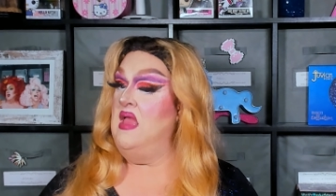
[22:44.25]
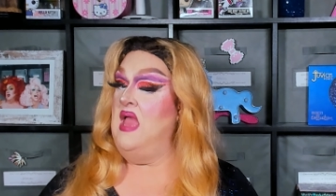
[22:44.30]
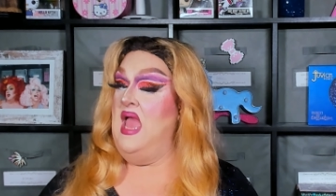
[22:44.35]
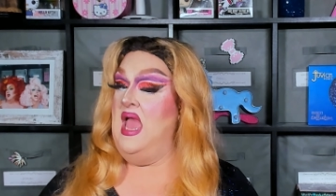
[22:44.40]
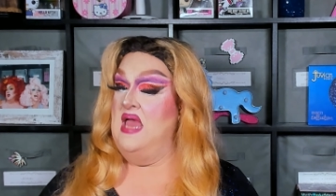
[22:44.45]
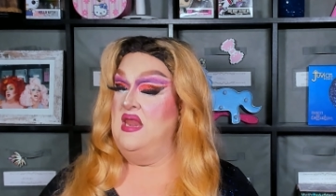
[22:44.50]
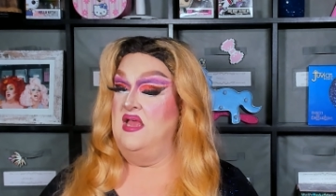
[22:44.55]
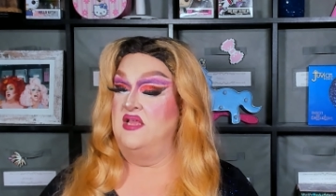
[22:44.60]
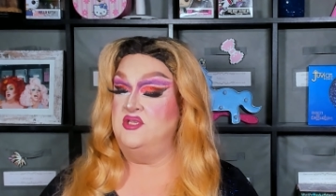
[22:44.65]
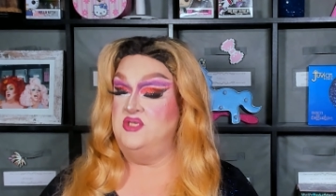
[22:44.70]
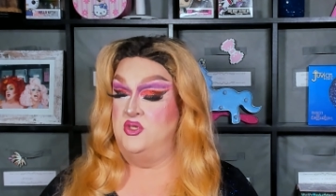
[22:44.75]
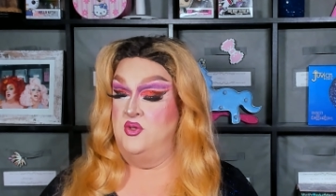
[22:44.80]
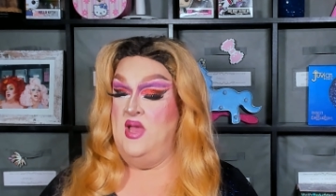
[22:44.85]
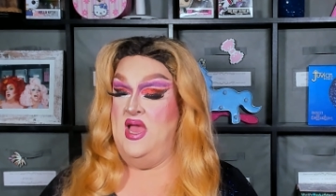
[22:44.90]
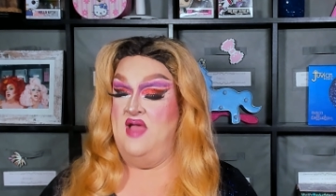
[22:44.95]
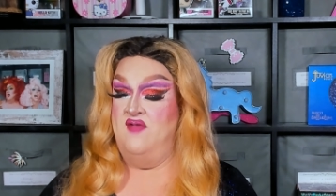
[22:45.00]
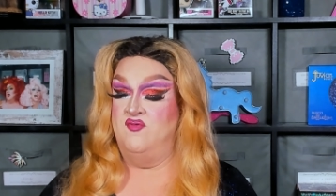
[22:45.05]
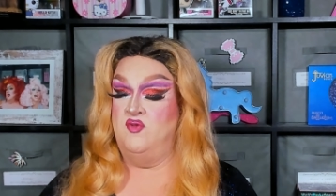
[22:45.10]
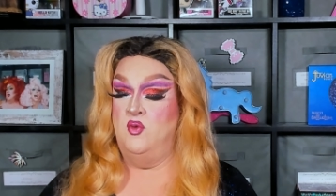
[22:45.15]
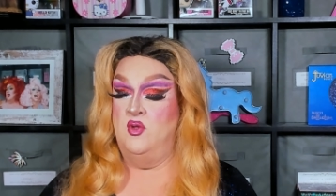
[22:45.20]
And I do
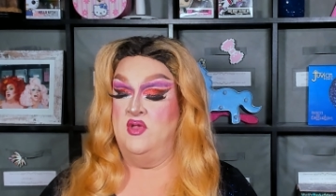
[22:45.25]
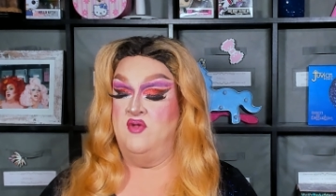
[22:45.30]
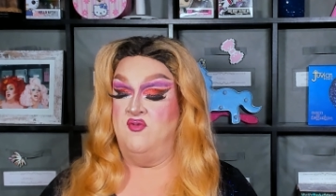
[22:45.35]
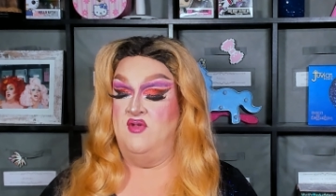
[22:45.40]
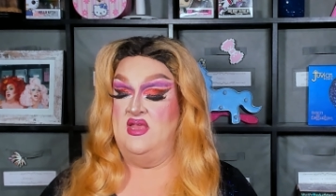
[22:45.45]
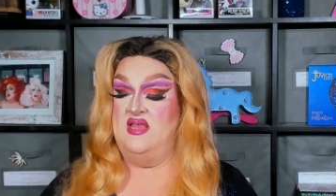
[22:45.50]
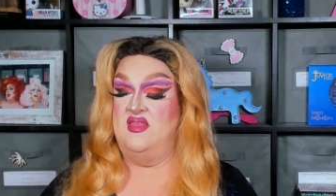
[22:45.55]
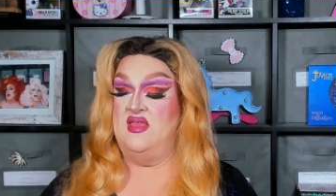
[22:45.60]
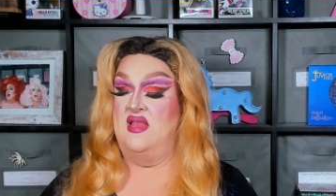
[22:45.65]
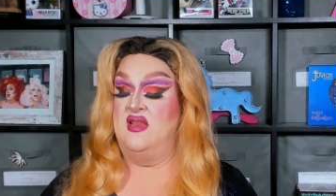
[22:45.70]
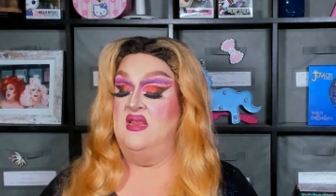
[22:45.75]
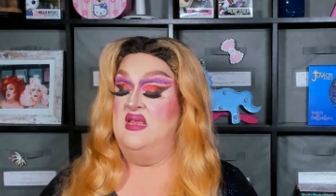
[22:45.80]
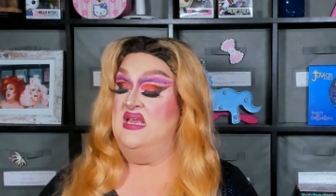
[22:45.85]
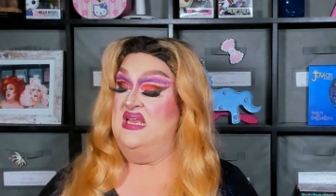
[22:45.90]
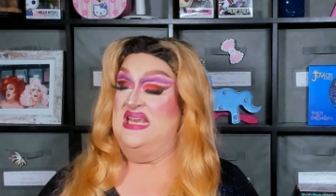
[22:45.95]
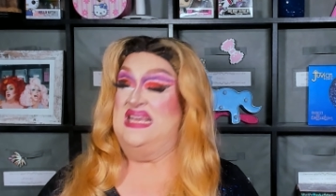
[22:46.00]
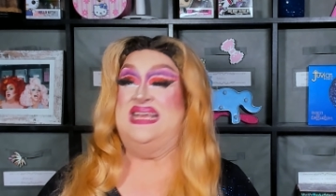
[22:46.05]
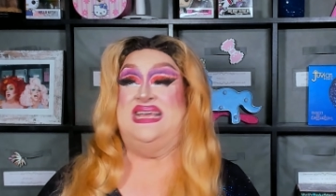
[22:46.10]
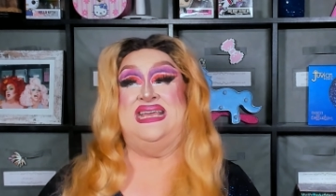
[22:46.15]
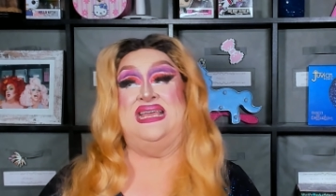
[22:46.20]
have to agree that
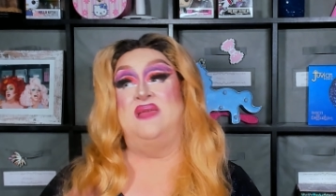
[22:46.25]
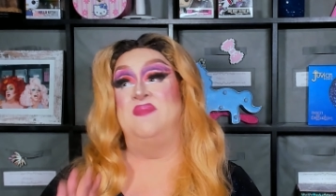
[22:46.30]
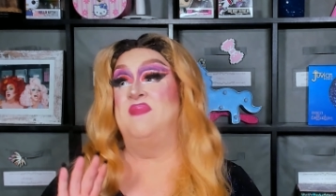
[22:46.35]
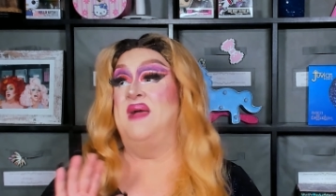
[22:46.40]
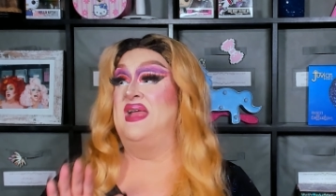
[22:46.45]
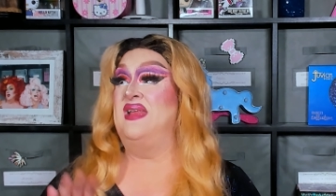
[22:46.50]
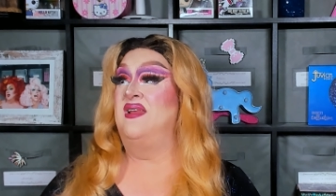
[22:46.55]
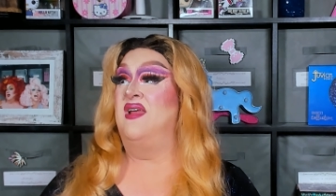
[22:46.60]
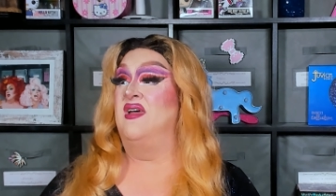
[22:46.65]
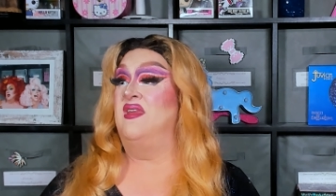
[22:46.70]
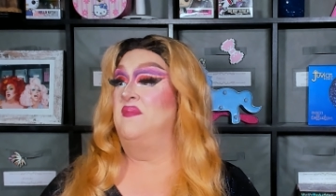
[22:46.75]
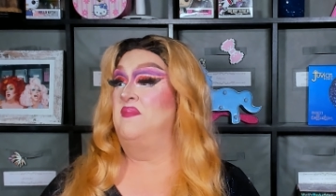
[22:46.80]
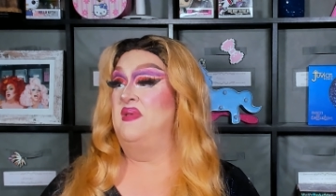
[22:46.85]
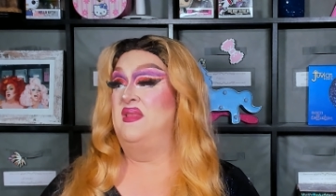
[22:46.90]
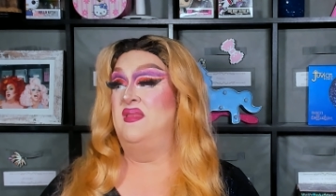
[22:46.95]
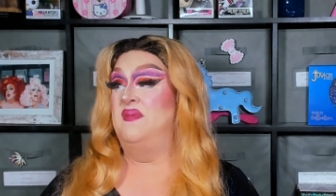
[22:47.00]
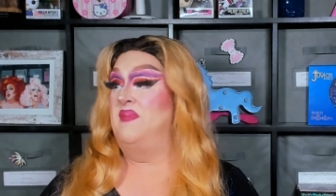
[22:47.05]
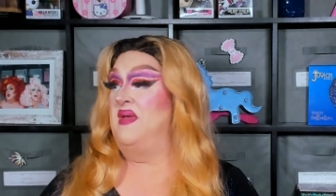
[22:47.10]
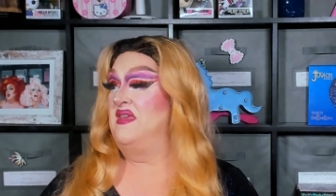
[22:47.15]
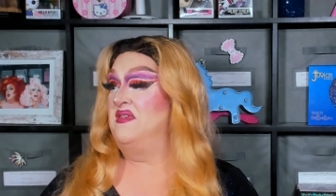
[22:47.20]
he might not have been
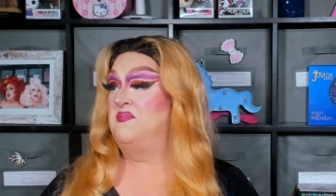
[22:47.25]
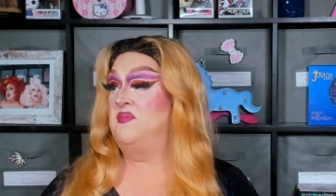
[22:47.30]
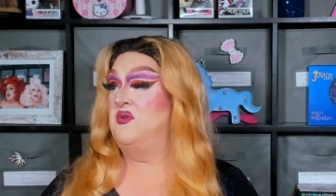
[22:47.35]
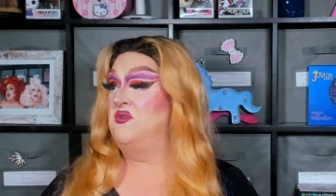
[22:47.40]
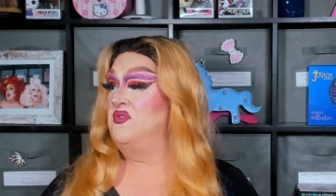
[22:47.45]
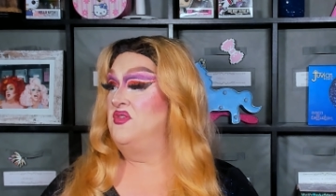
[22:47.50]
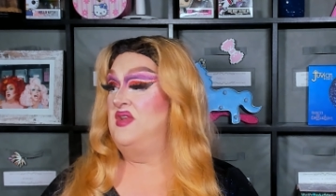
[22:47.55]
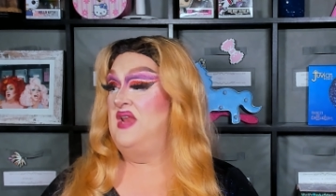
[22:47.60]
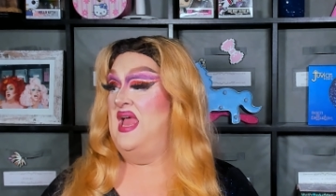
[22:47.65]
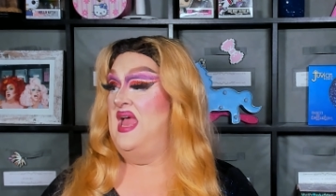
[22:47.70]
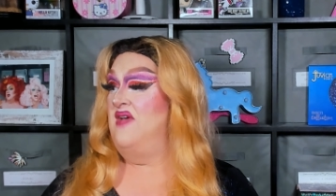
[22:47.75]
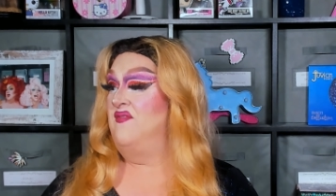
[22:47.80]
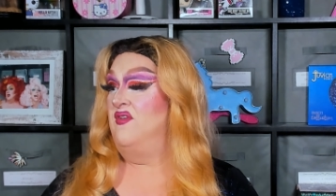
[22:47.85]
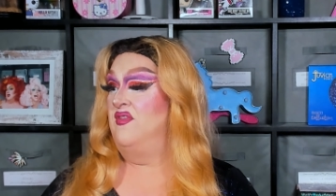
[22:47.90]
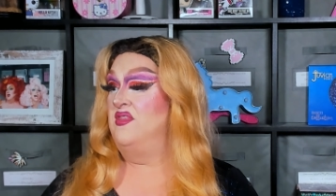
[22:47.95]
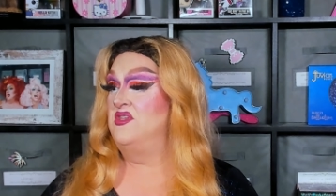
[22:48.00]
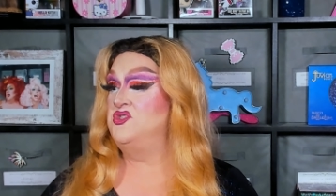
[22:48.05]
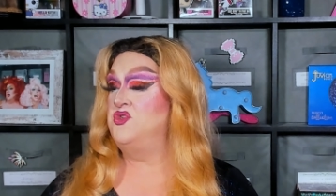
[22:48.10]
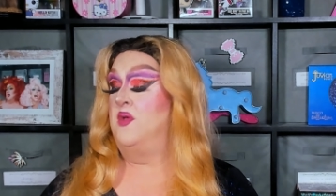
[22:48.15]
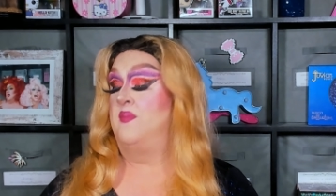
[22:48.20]
the best person to have on
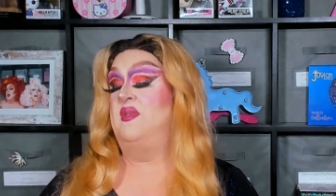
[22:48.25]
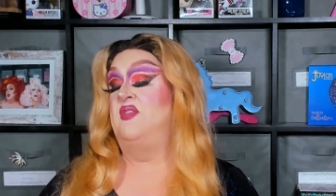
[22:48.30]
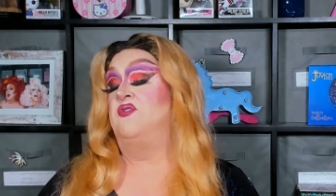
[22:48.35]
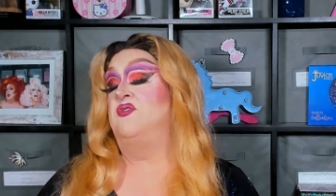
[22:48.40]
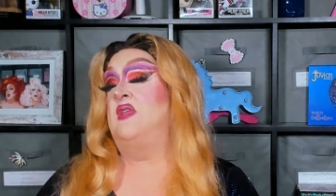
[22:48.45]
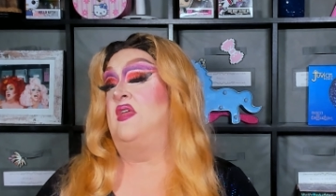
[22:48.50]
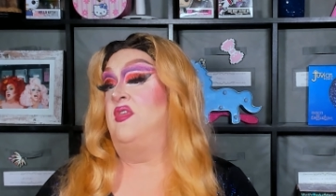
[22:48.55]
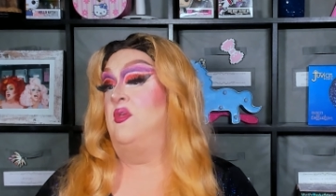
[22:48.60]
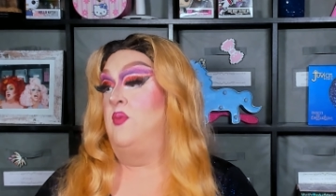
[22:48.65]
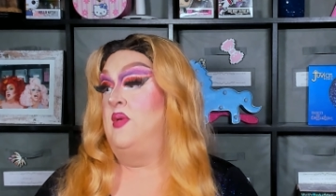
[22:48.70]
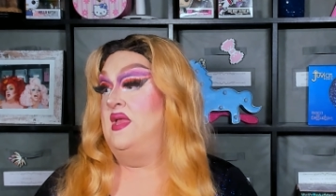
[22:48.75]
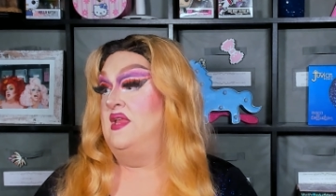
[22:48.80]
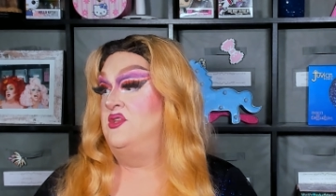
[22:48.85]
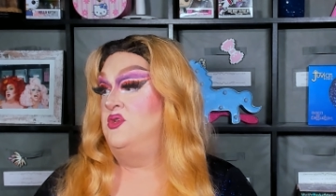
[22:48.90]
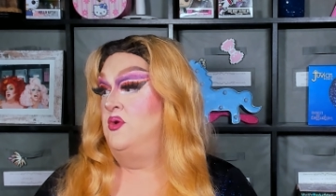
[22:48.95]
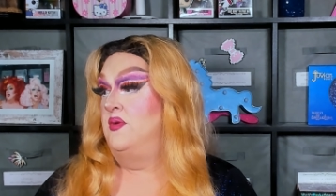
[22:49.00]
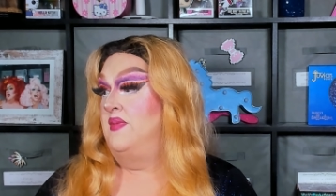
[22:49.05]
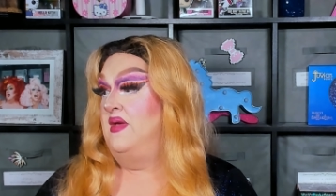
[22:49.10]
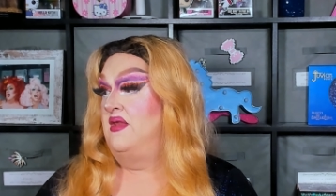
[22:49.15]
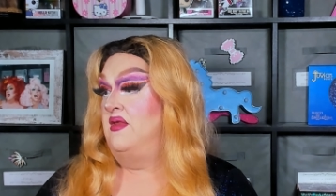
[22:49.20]
the show. I mean, there's nothing we can do
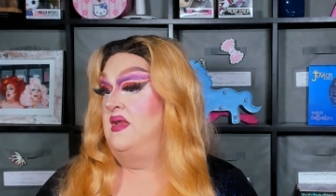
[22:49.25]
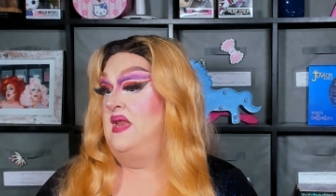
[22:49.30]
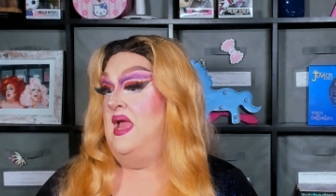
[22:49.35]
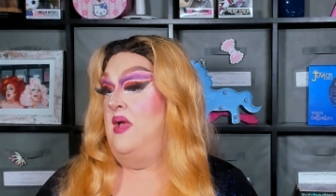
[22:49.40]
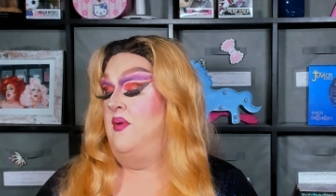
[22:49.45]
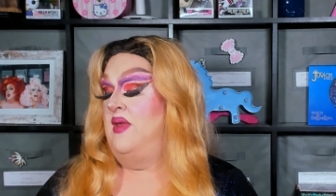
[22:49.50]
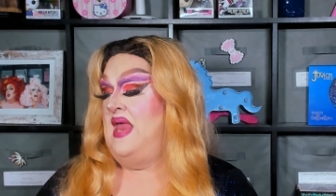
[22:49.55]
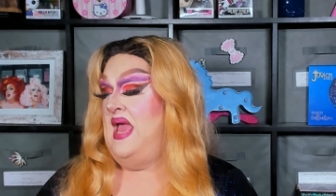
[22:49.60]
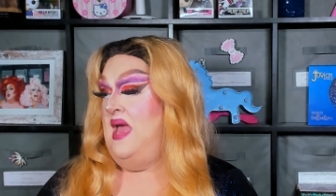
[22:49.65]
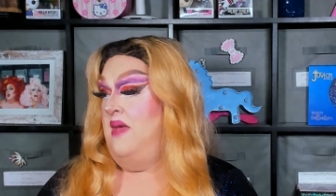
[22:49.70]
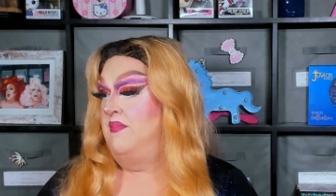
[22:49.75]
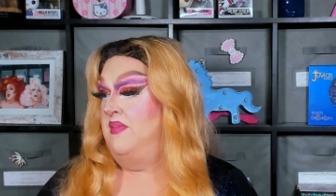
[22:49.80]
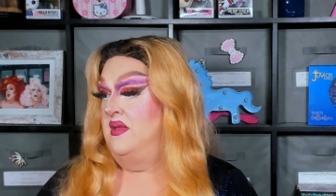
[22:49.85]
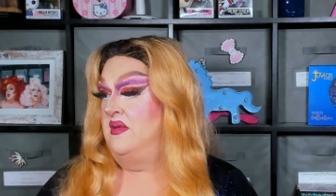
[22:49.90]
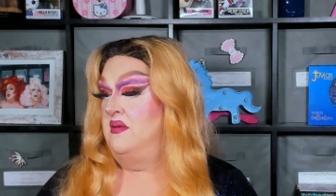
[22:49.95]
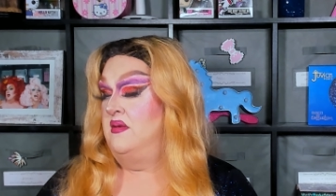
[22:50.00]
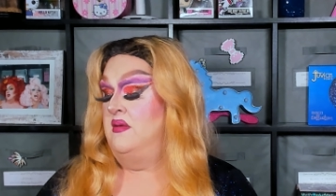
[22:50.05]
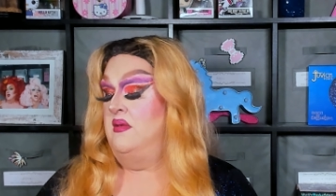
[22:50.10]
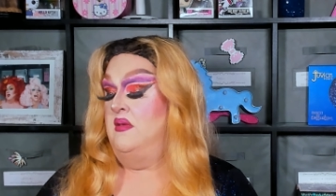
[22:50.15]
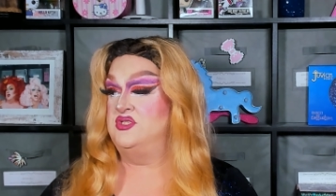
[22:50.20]
about it now. It happened.
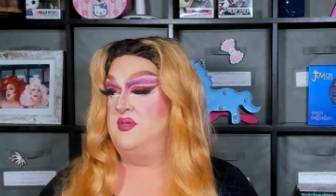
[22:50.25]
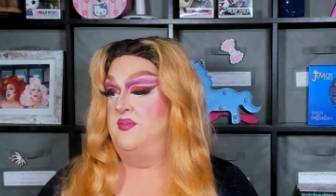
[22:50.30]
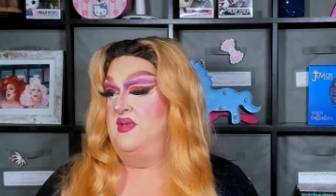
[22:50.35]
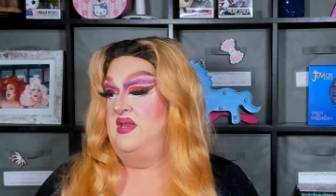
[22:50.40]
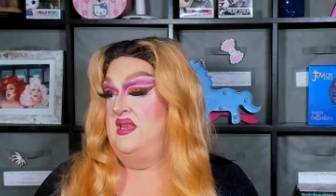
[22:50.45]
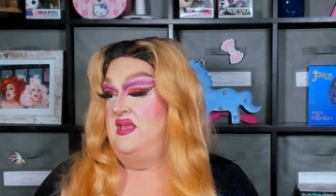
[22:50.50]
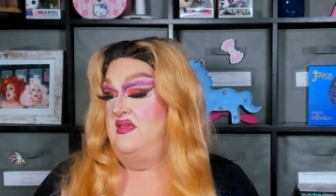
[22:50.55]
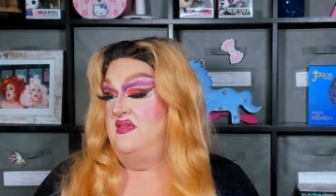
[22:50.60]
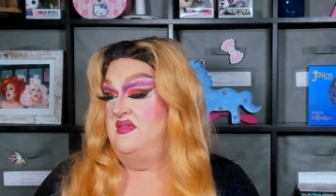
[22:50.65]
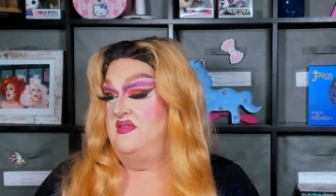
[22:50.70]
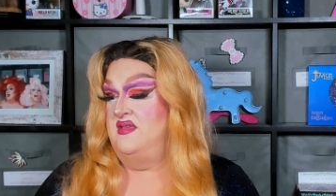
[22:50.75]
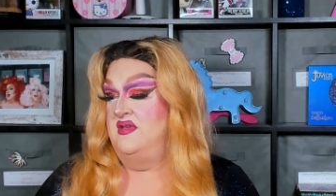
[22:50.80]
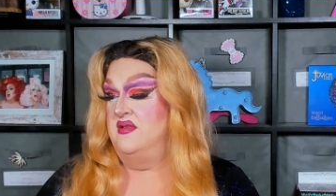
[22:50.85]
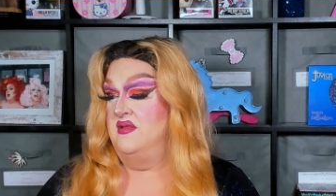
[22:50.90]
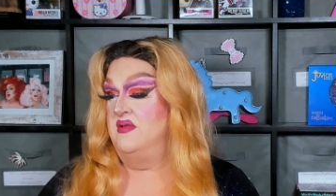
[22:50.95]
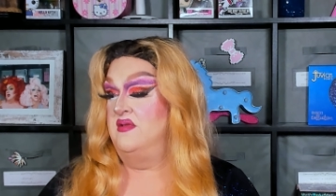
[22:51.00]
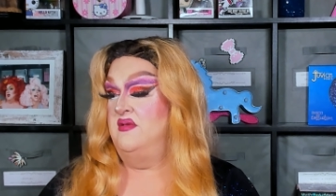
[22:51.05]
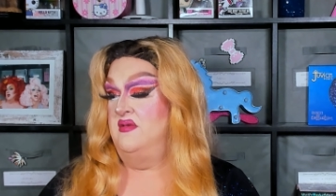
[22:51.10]
I mean, he's still